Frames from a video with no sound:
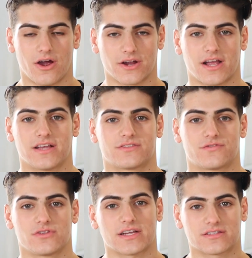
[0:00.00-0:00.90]
Alright guys,
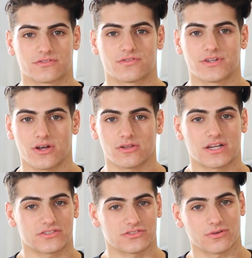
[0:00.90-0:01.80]
if you like this video,
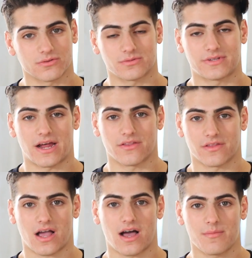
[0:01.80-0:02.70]
let us know down in
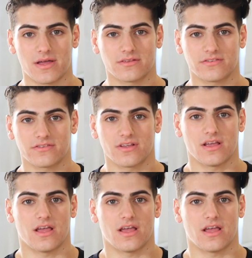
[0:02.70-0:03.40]
the comments.